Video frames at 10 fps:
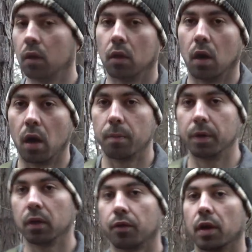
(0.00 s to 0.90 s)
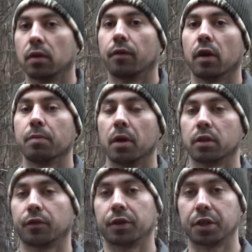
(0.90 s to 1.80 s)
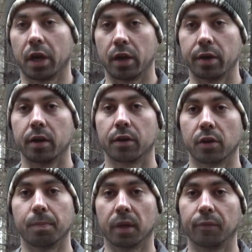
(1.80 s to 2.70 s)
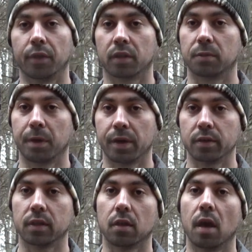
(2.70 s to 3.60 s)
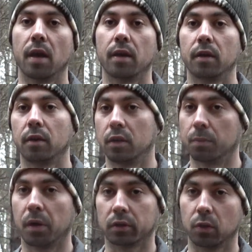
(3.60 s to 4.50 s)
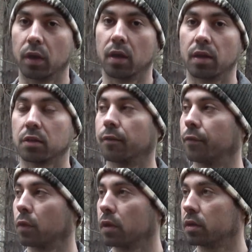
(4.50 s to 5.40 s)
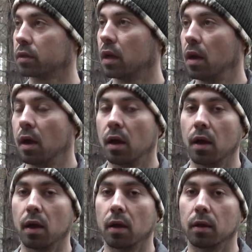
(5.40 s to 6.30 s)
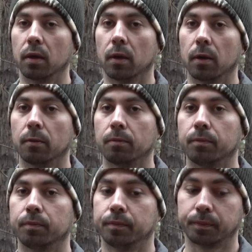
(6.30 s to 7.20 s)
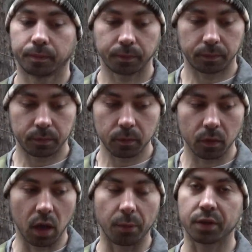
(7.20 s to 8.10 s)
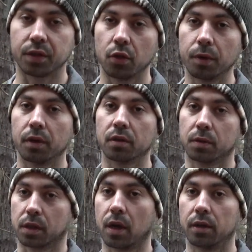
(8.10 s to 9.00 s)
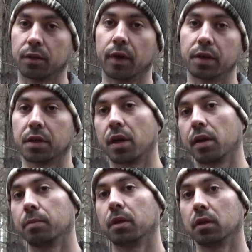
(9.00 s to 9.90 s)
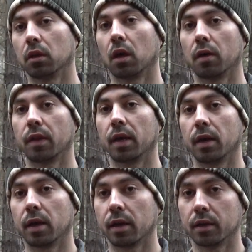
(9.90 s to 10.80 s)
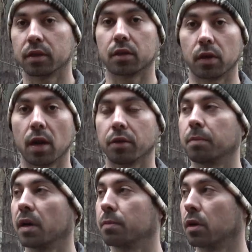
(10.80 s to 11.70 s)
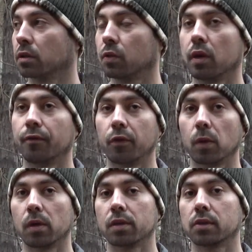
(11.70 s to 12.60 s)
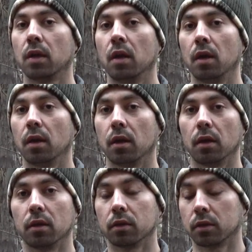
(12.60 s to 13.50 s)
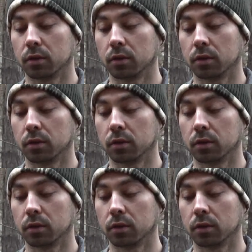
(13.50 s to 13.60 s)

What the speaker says: All right, Bill, thank you very much for sharing your Bigfoot experience that you had in the Mark Twain National Forest. And I'm assuming this was a conservation area, but a lot of that area is surrounded by the Mark Twain Forest. And